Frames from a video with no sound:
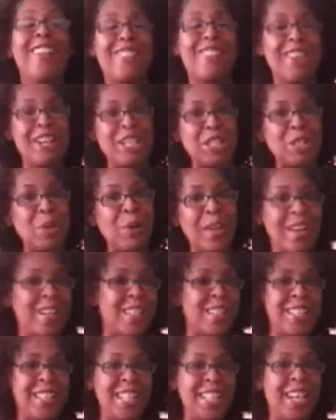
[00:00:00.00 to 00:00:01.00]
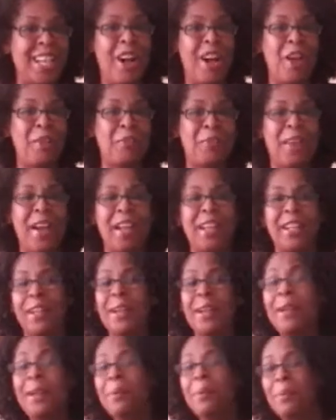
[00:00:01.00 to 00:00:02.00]
there's no guarantee I'll find
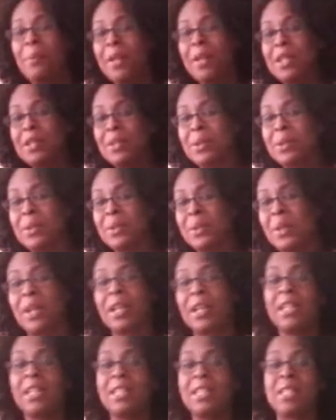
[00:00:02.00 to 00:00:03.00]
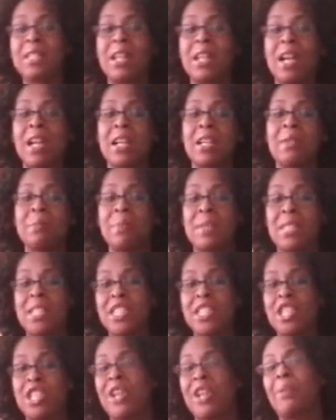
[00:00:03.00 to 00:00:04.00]
a preschool or kindergarten
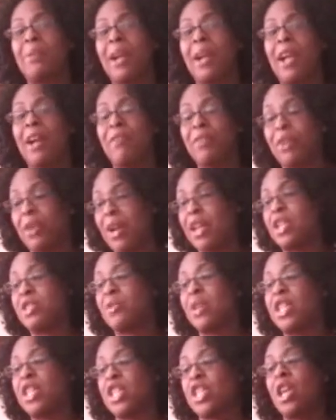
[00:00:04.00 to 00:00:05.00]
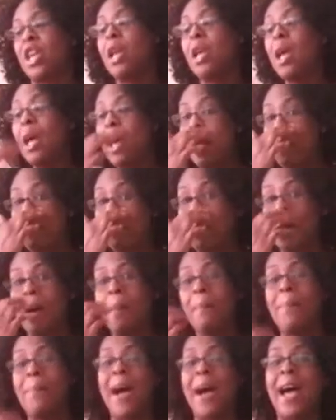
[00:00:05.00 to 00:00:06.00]
position right after graduation.
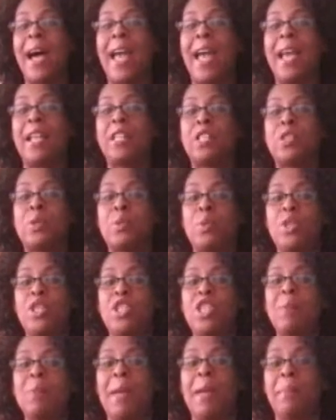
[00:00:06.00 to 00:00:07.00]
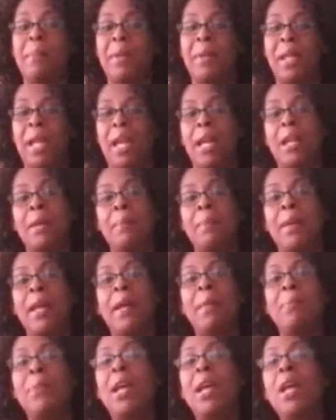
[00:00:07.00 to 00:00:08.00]
But by switching my plan a
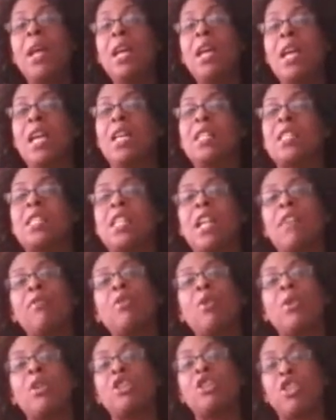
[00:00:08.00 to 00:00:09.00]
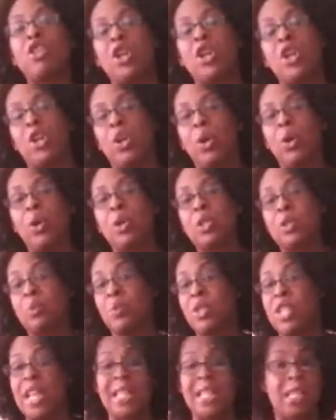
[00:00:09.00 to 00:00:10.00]
bit, instead of going to Charter Oaks,
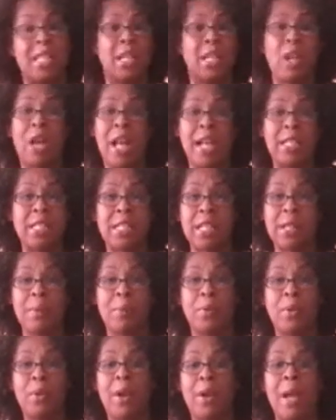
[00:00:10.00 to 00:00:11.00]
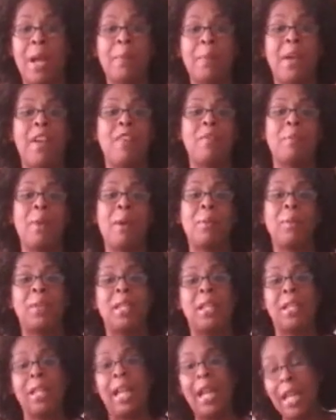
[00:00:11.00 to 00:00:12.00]
which has an excellent program, I've met
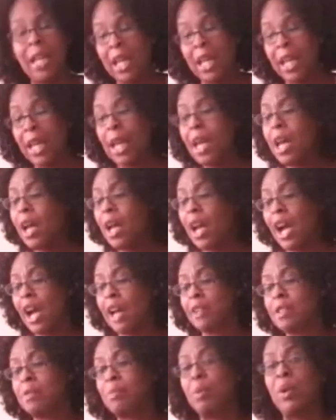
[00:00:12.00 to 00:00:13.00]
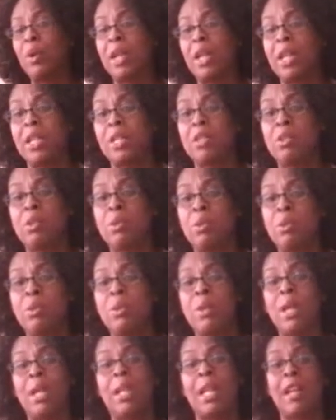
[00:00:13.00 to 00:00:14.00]
with the lady, I've spoken
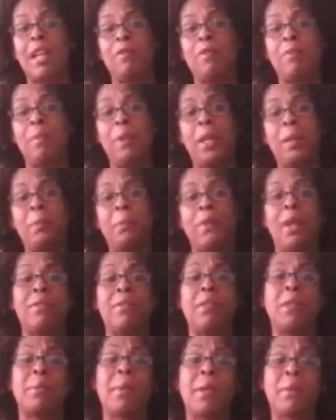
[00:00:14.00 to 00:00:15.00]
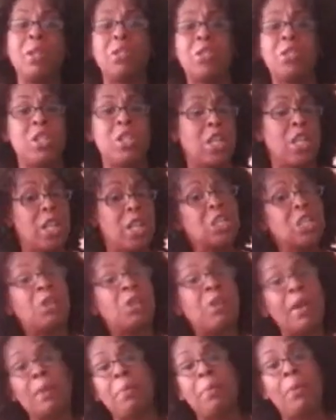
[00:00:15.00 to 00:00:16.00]
to a lot of people, I've done my research. It is a
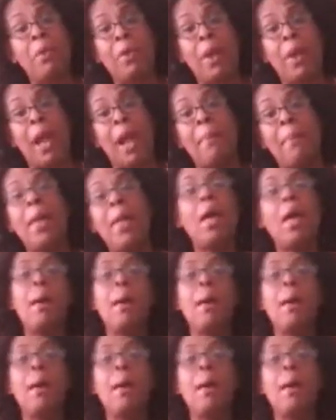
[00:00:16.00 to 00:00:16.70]
great program,